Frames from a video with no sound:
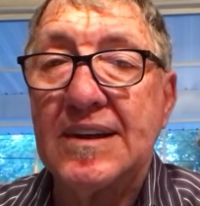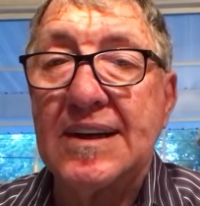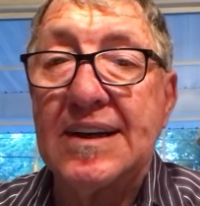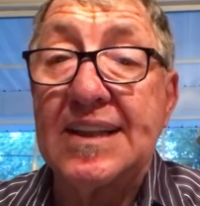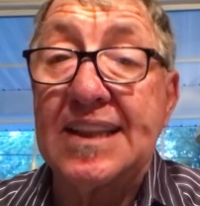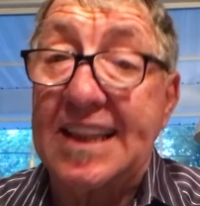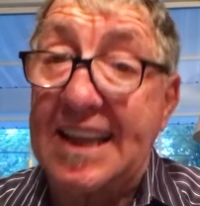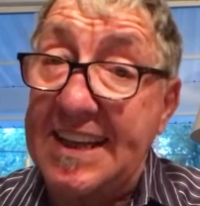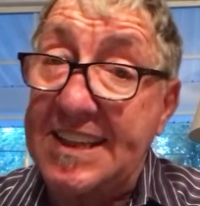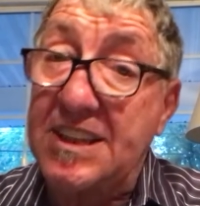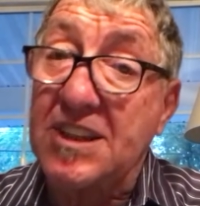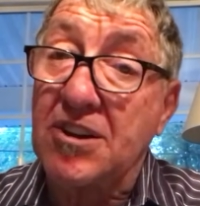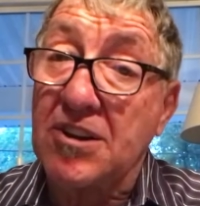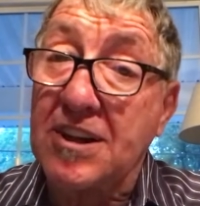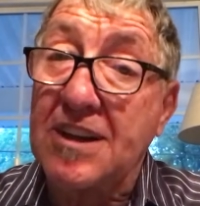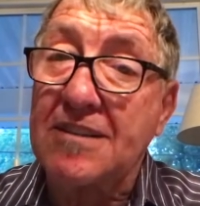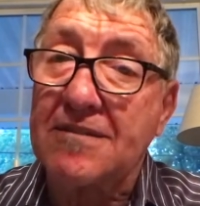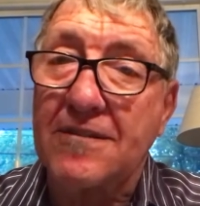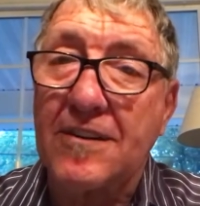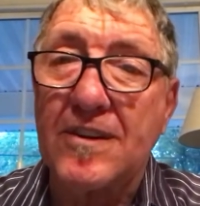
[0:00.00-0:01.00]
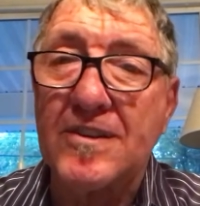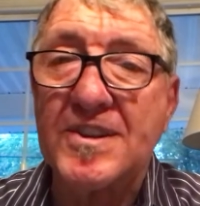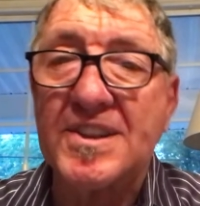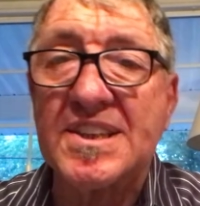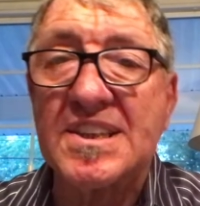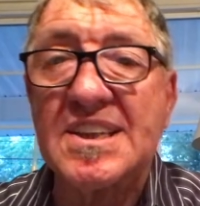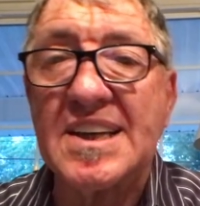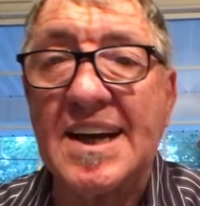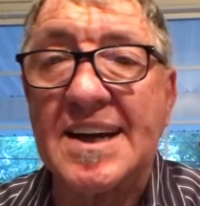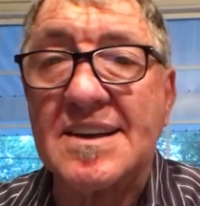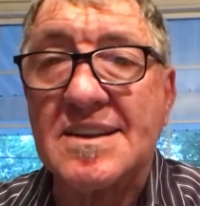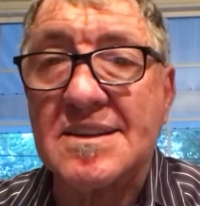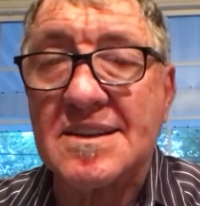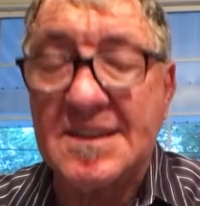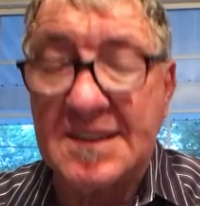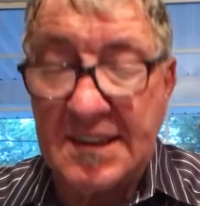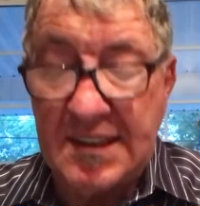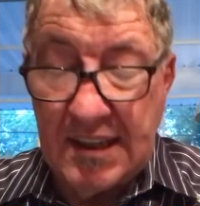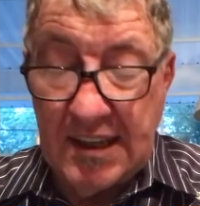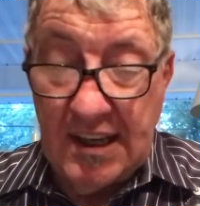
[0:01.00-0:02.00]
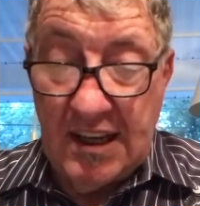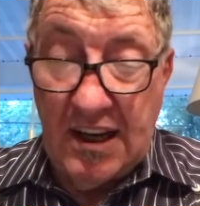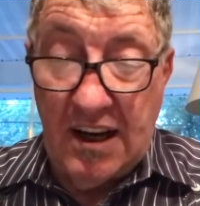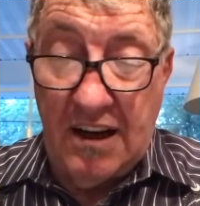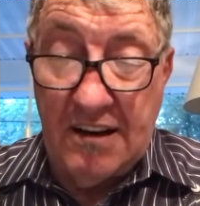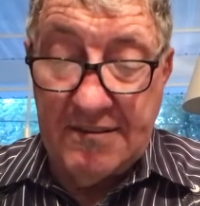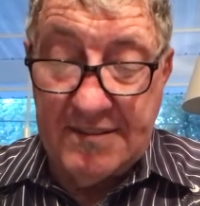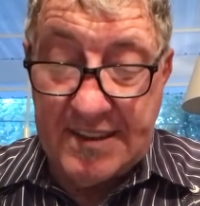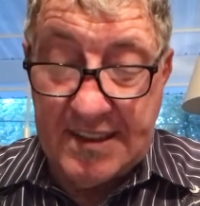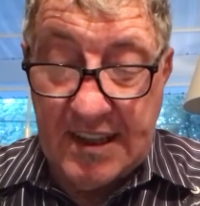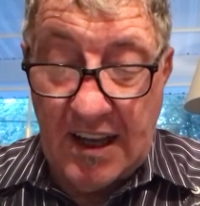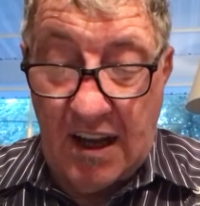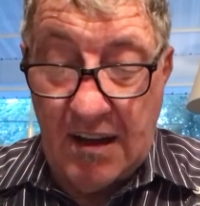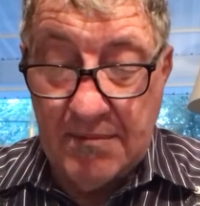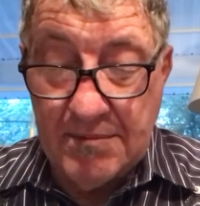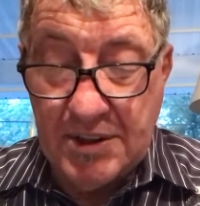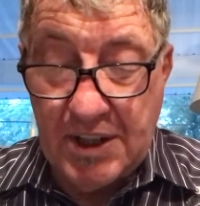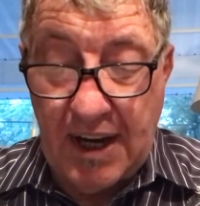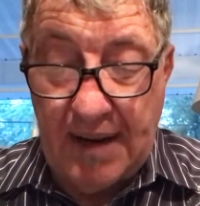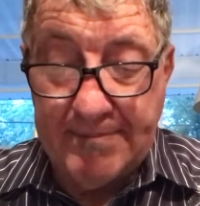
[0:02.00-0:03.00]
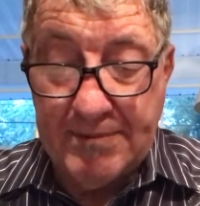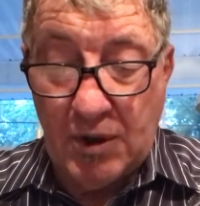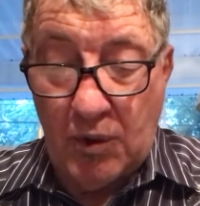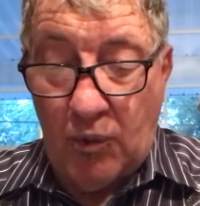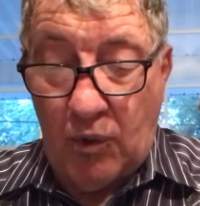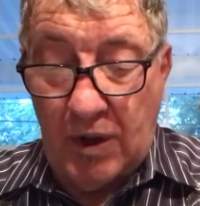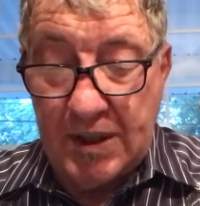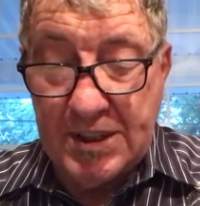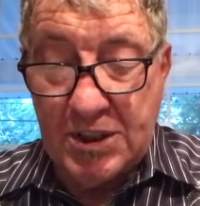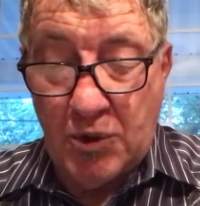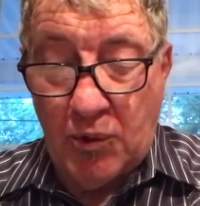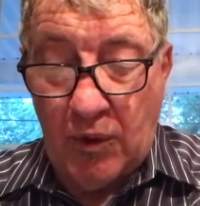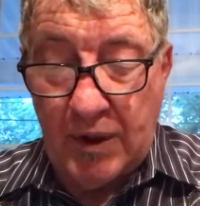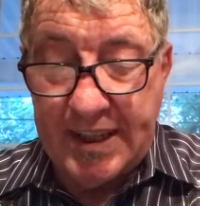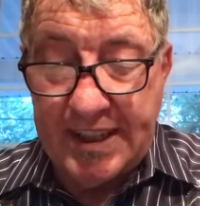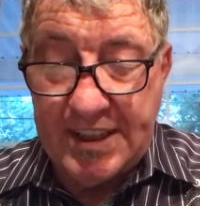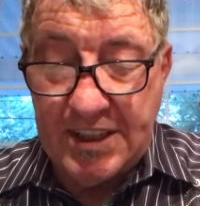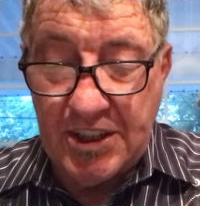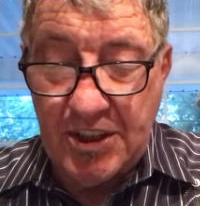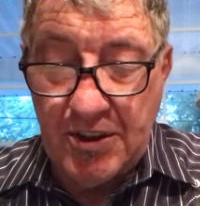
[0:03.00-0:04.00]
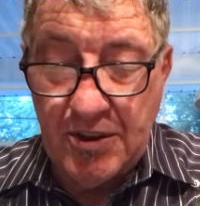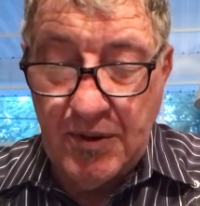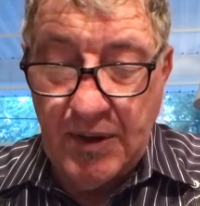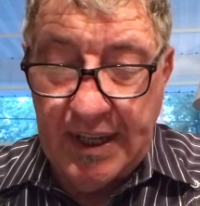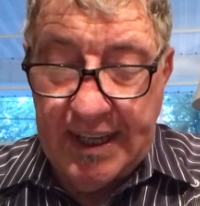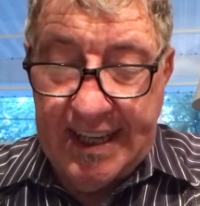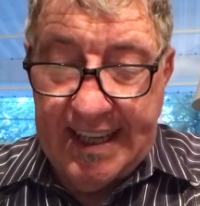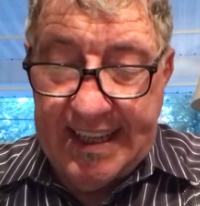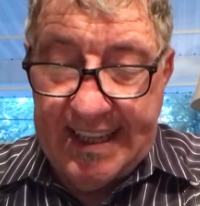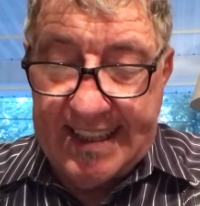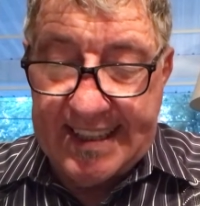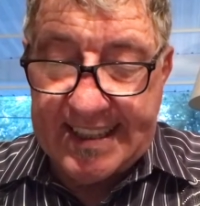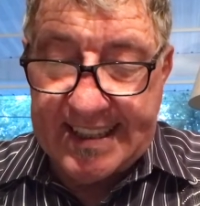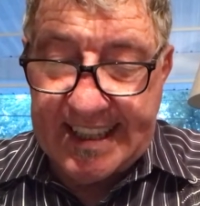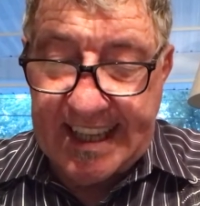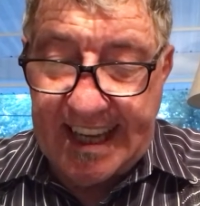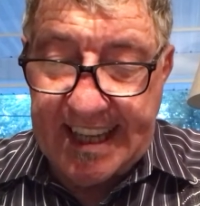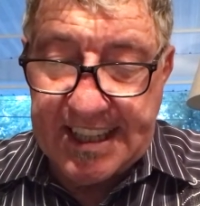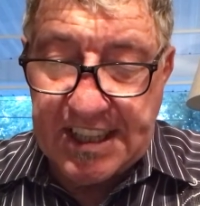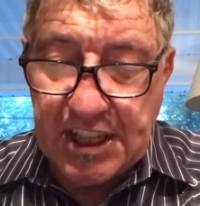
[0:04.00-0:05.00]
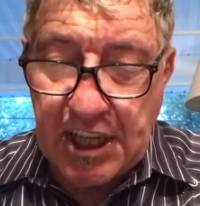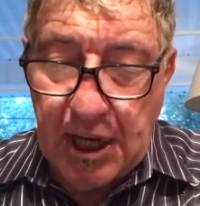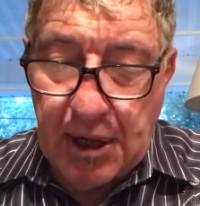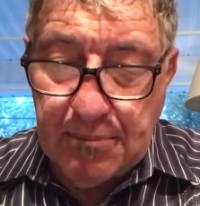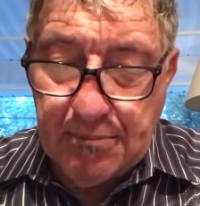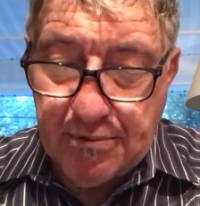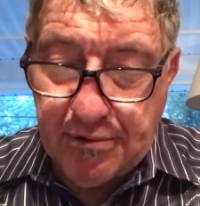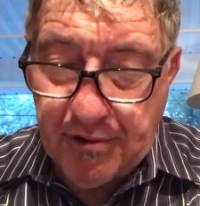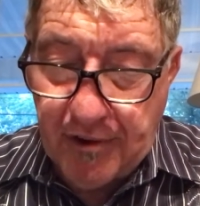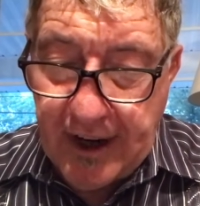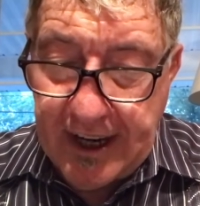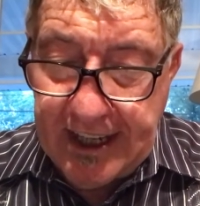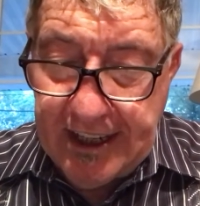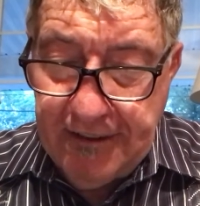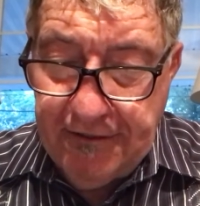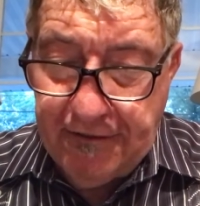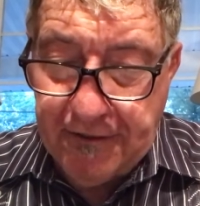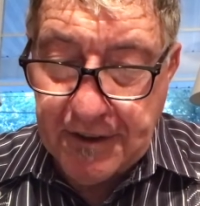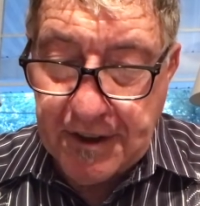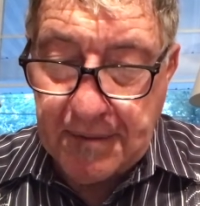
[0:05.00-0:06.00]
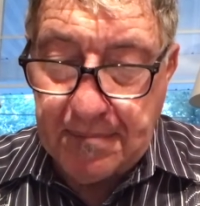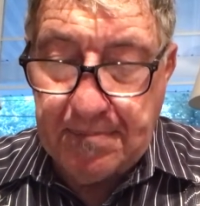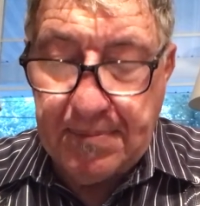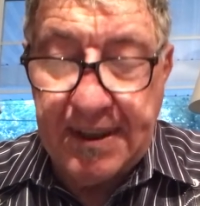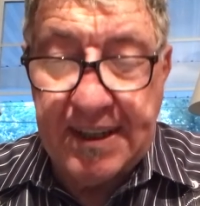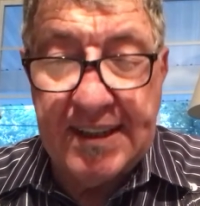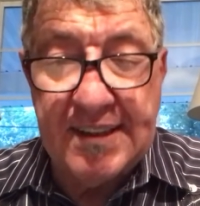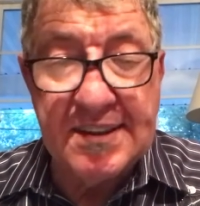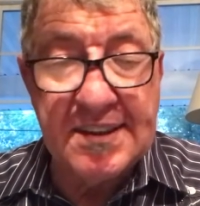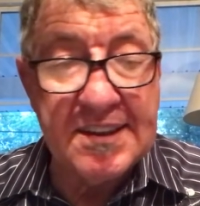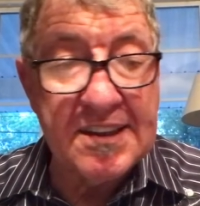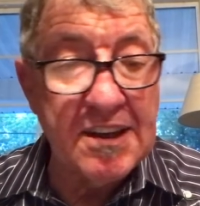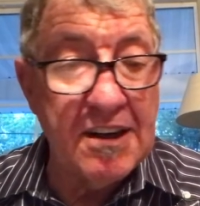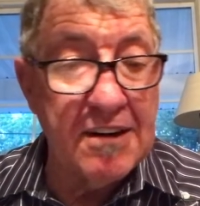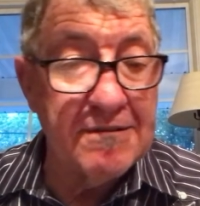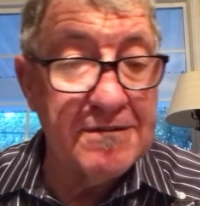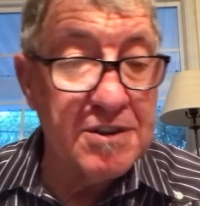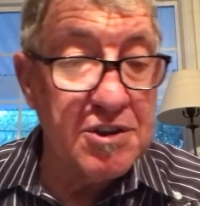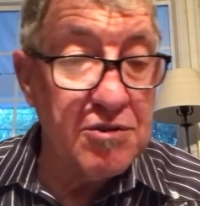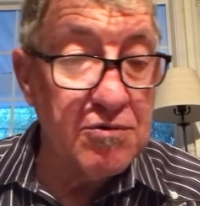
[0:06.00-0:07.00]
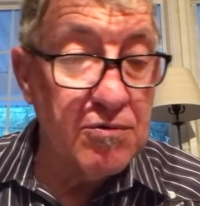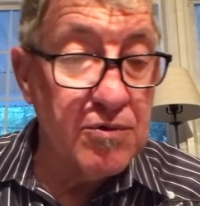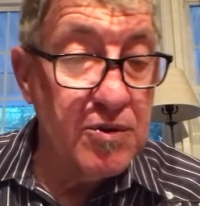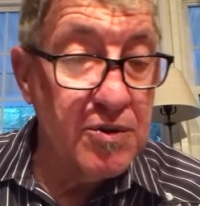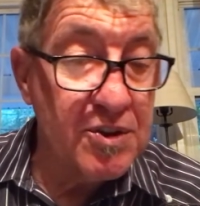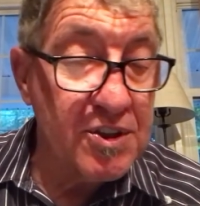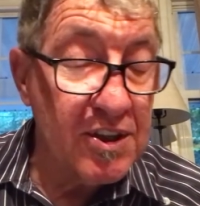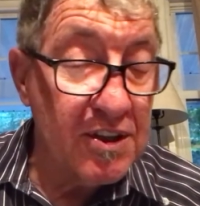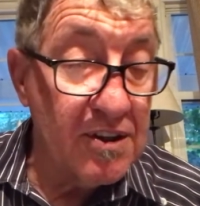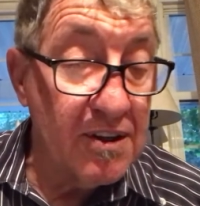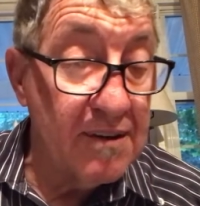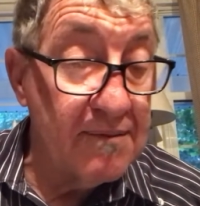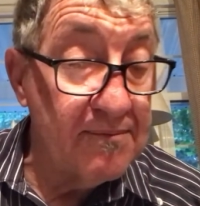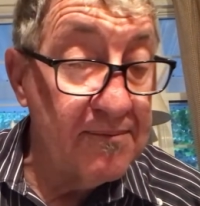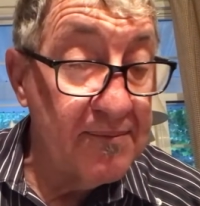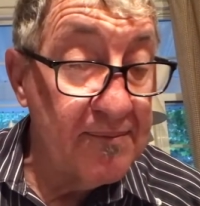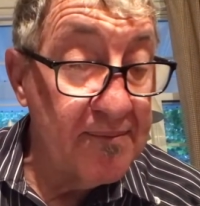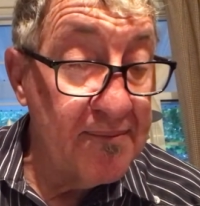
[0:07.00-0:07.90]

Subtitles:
Let's look at verse 6 of Psalm chapter 122. It says, "Pray for the peace of Jerusalem.